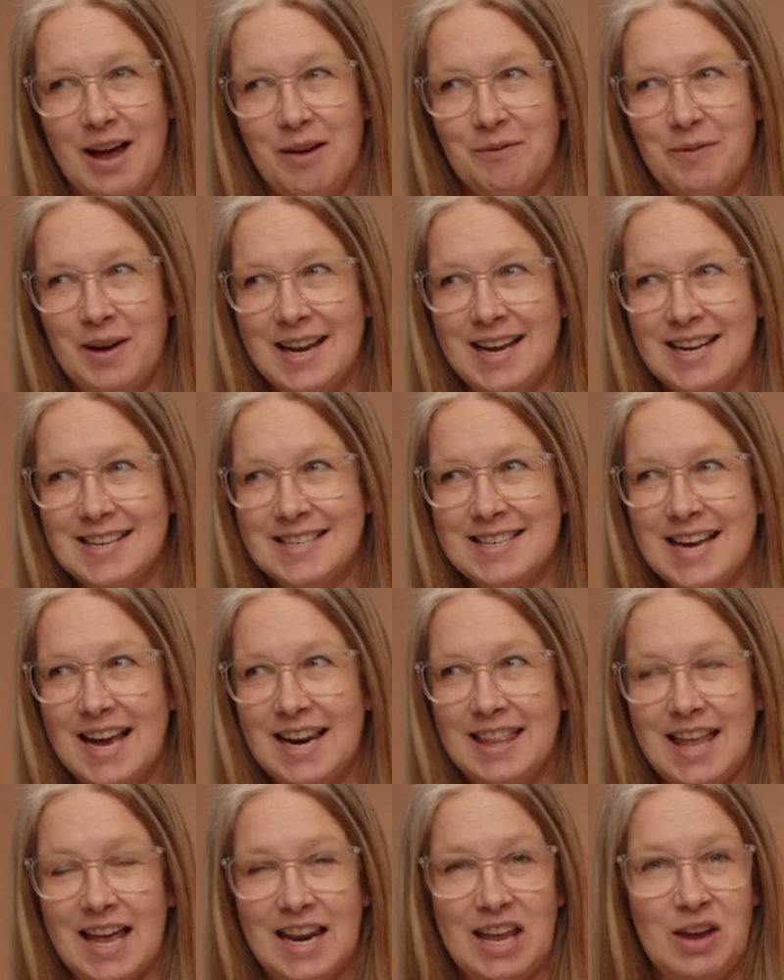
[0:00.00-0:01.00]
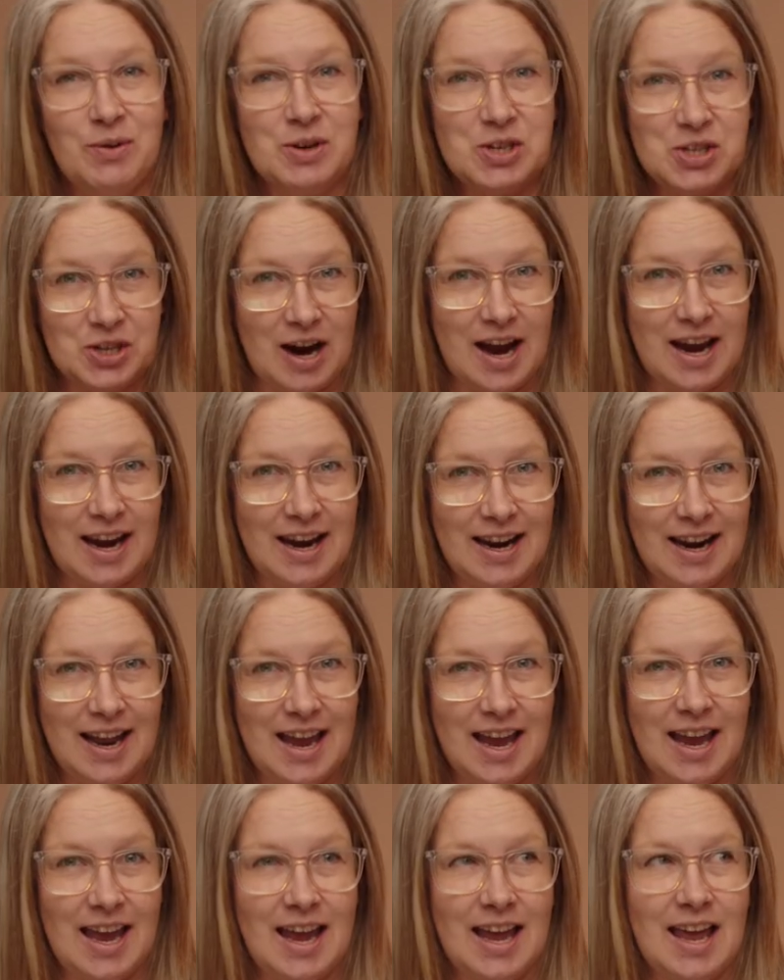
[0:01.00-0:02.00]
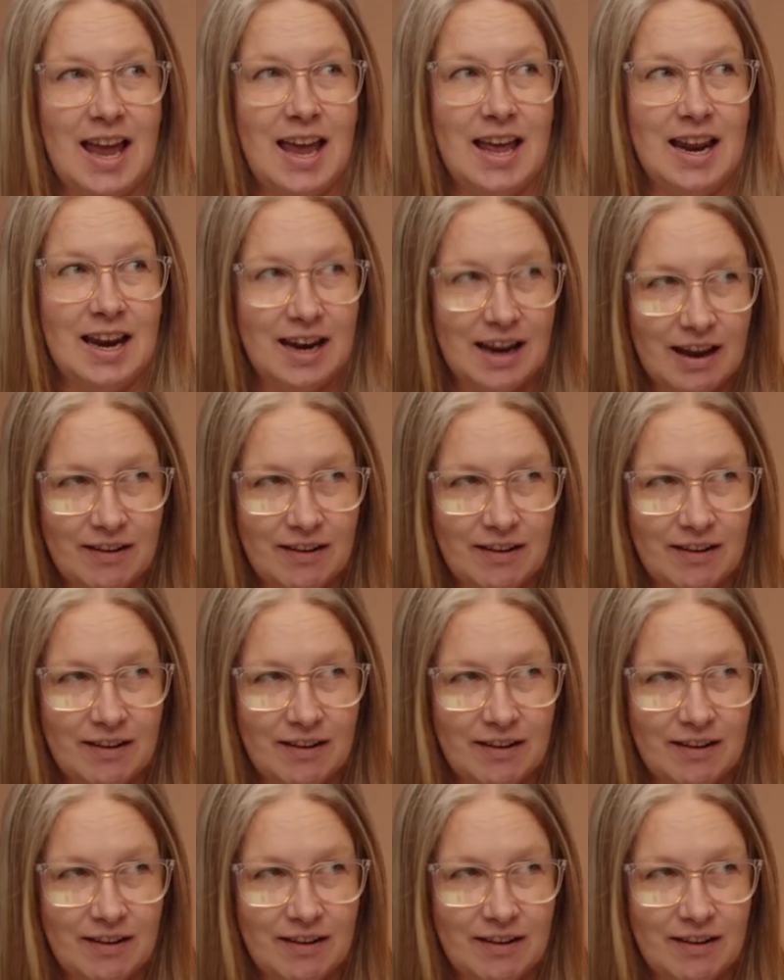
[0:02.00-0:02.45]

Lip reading: but he said that he would try it, and